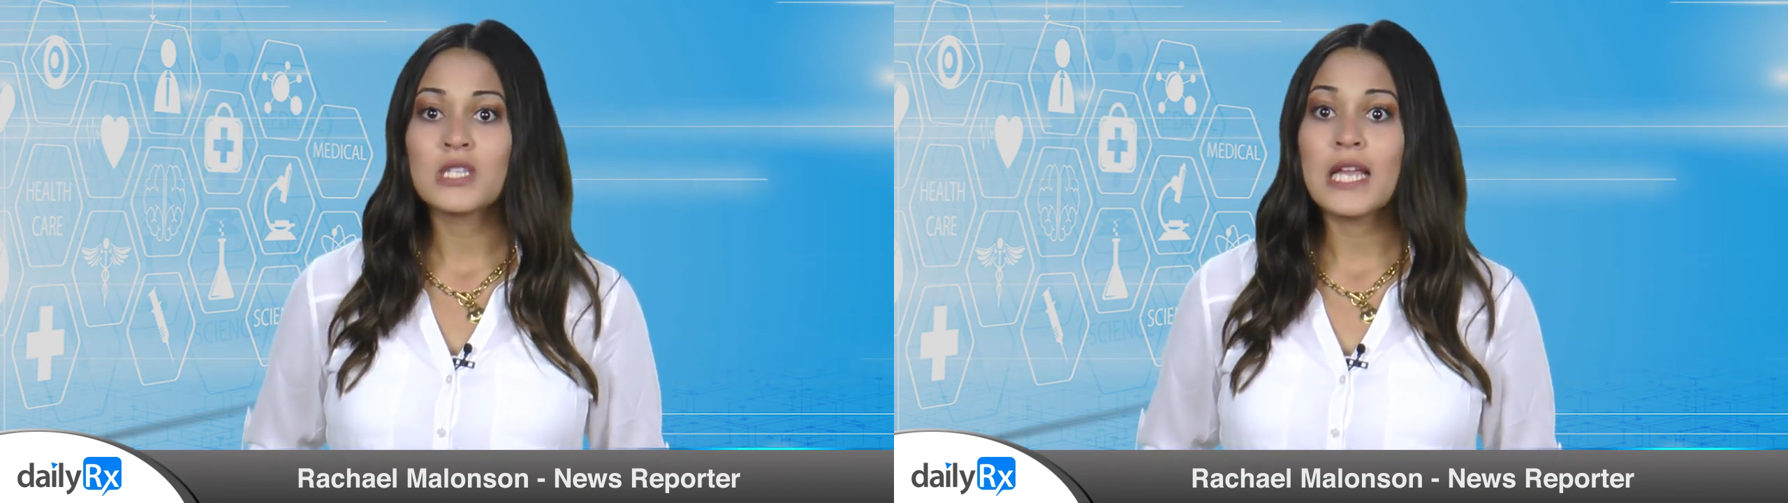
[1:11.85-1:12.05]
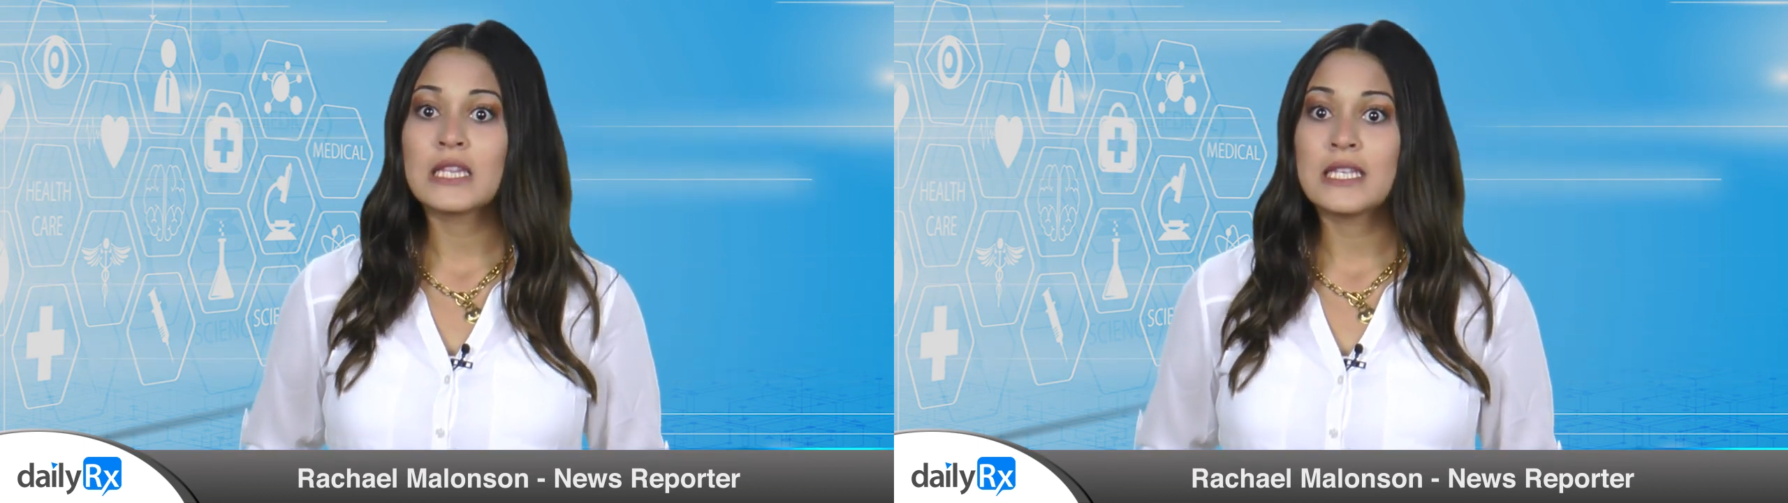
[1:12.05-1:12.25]

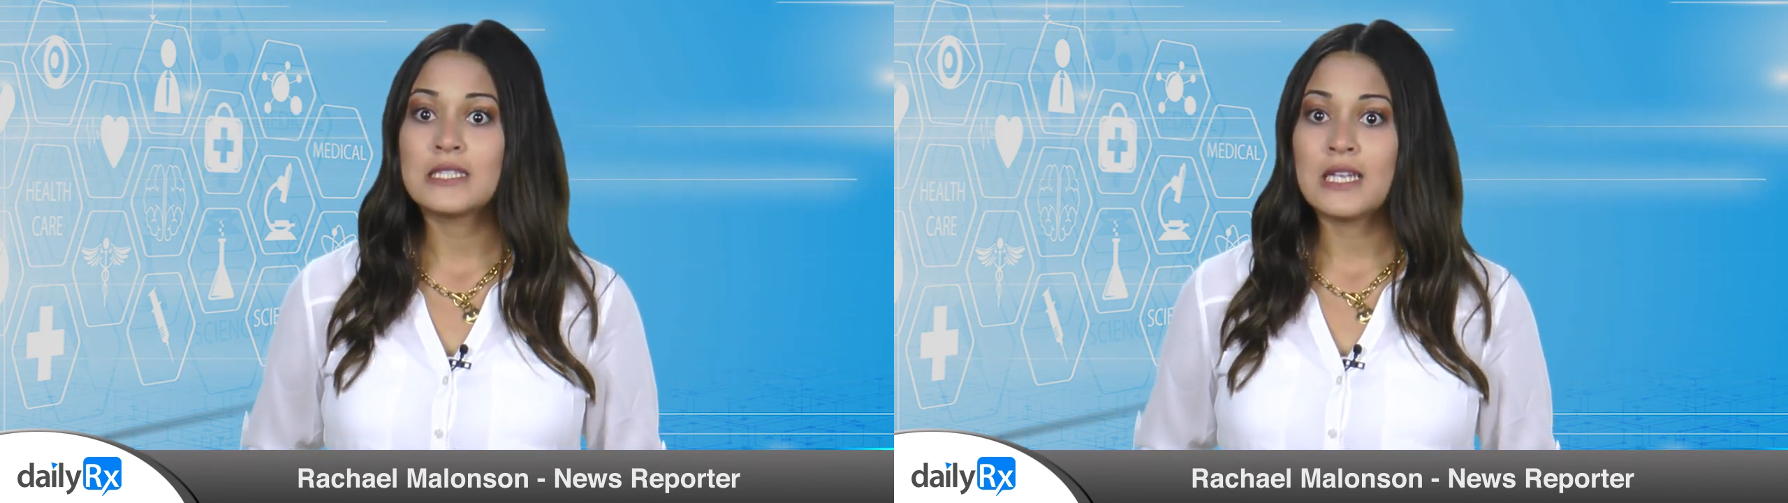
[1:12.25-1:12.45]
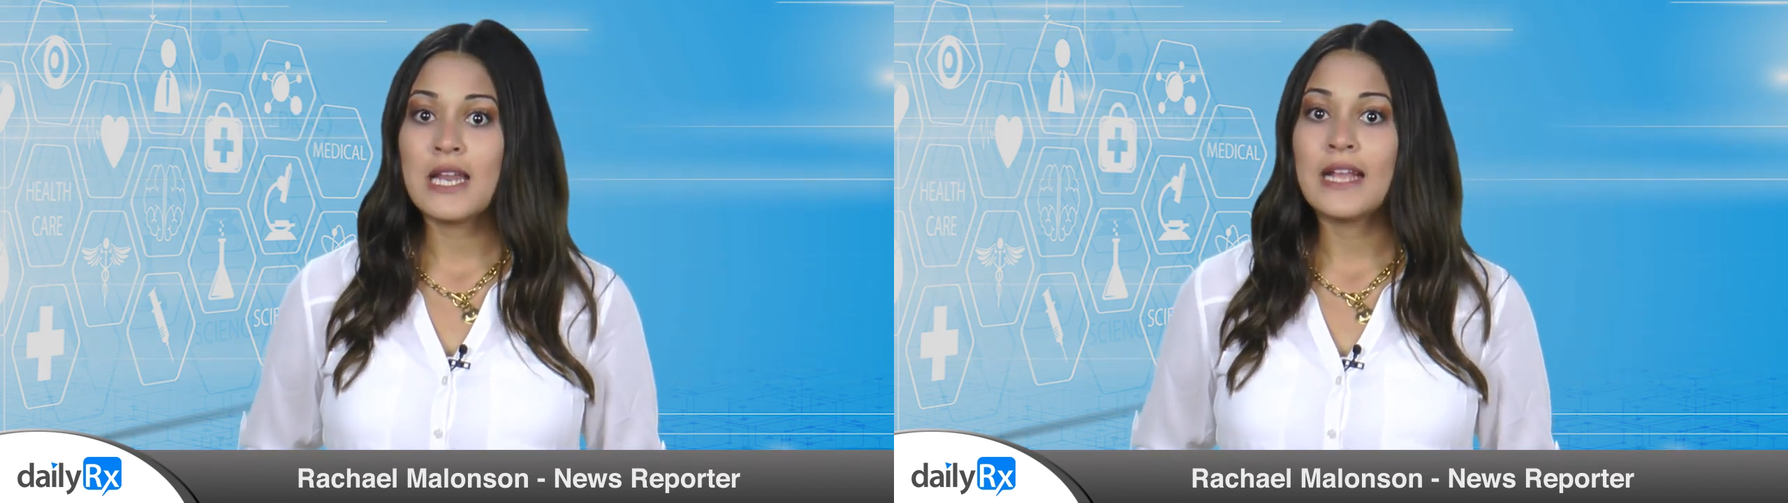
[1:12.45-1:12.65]

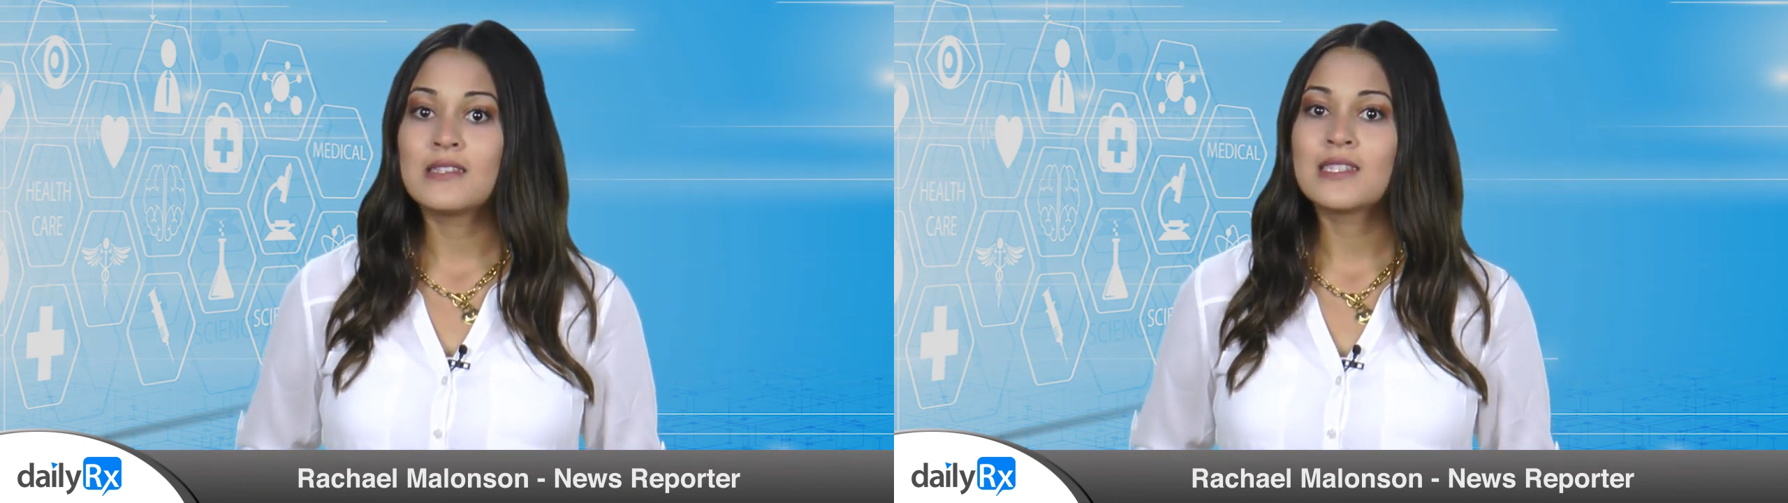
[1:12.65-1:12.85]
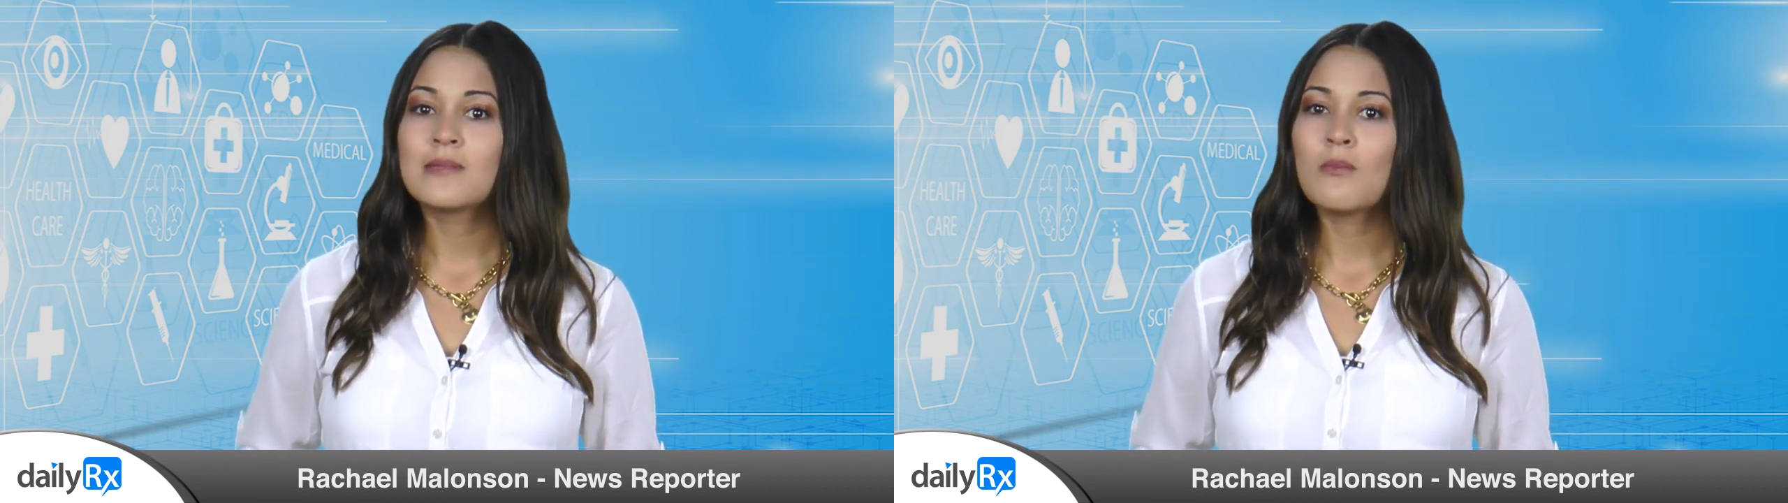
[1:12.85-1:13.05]
enlisted a
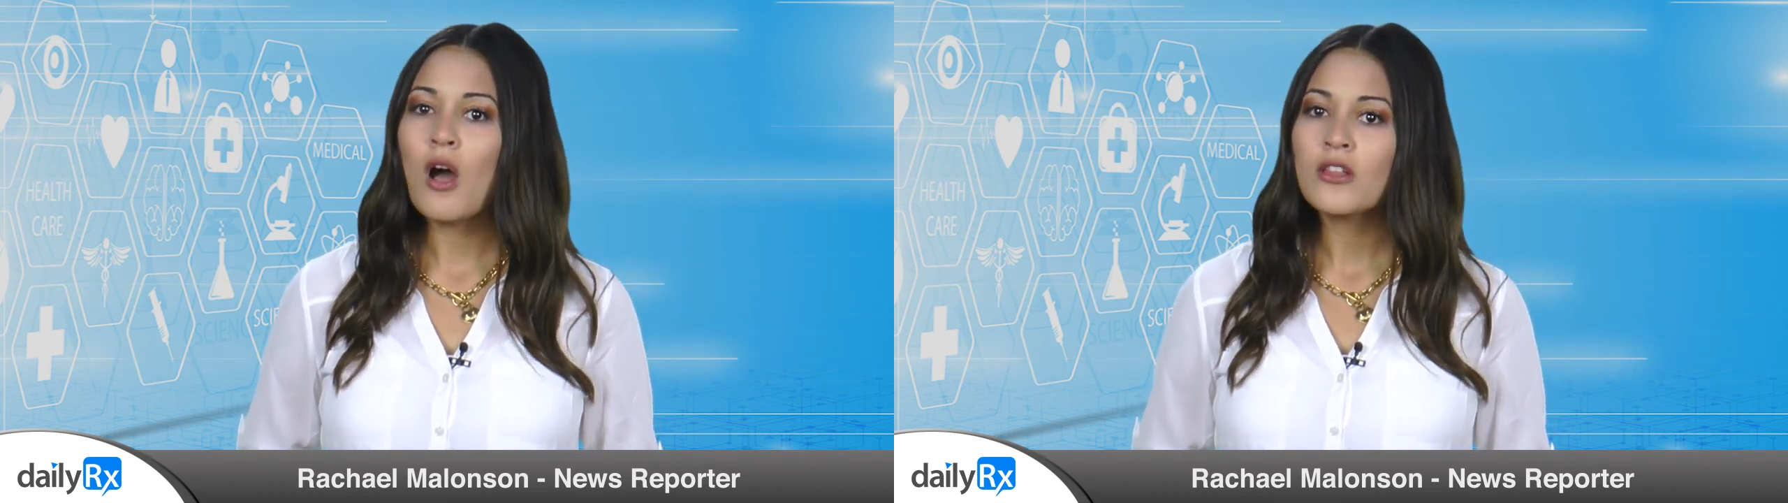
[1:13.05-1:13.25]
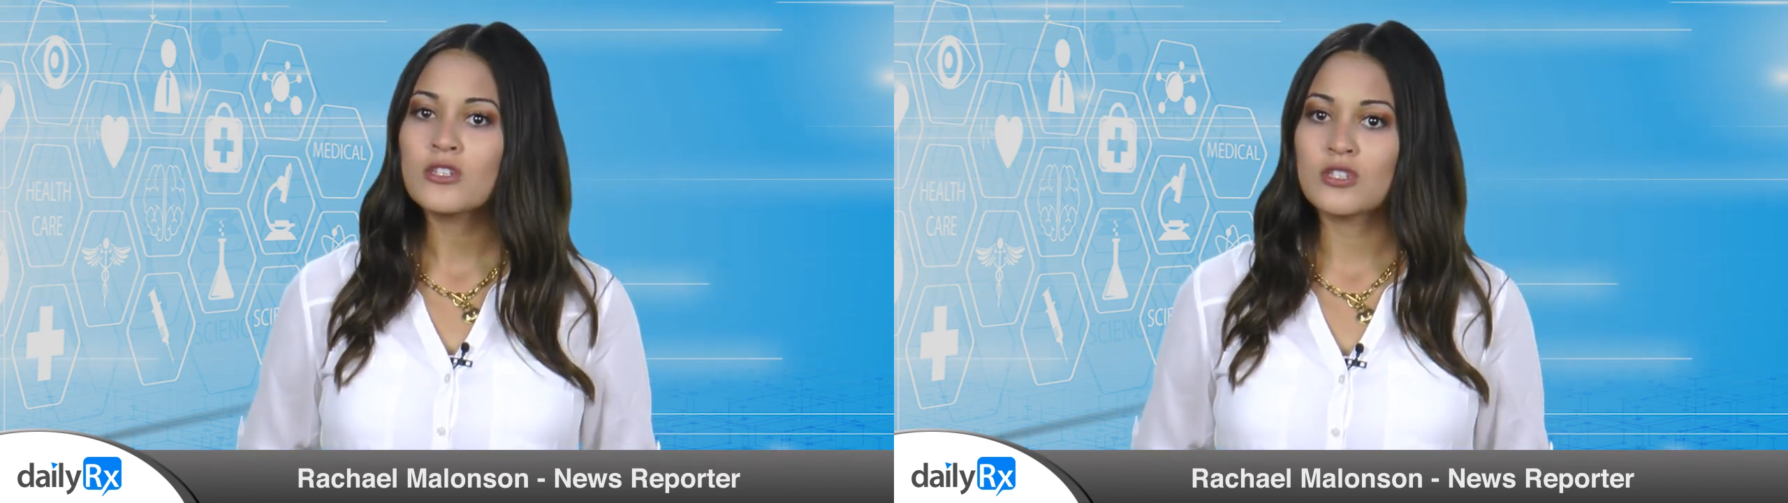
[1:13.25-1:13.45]

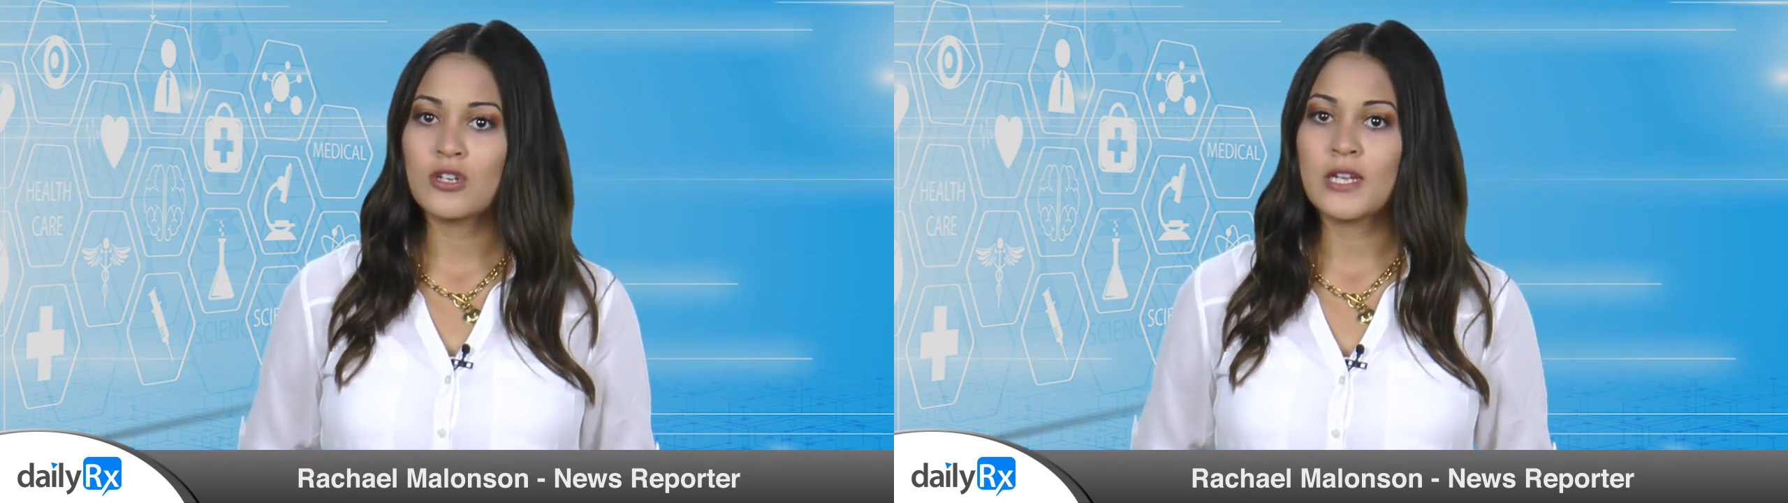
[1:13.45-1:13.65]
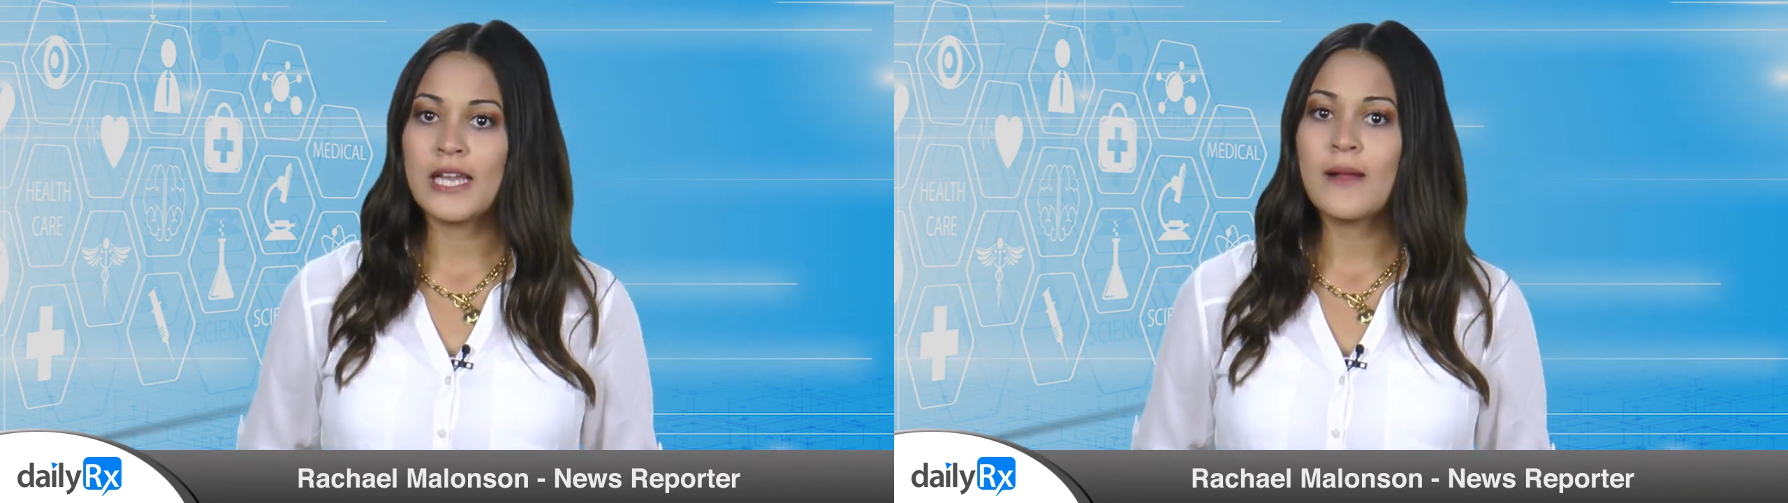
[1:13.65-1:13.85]
smaller
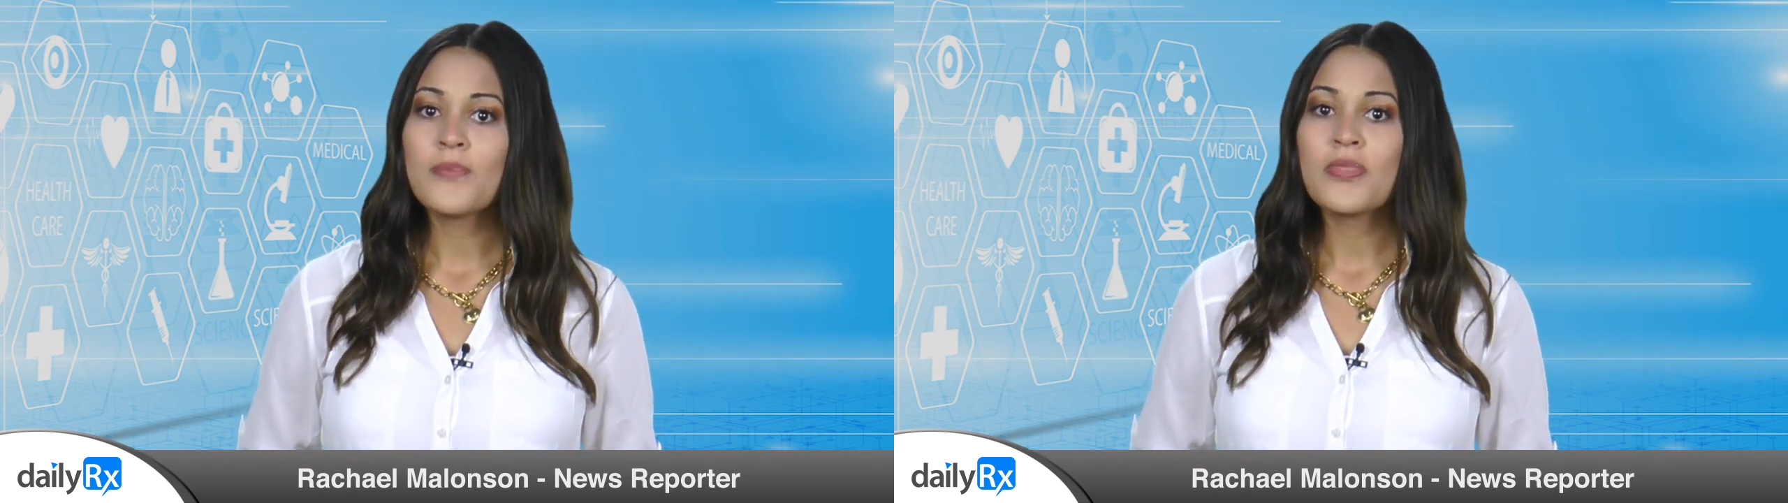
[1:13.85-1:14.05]
circuit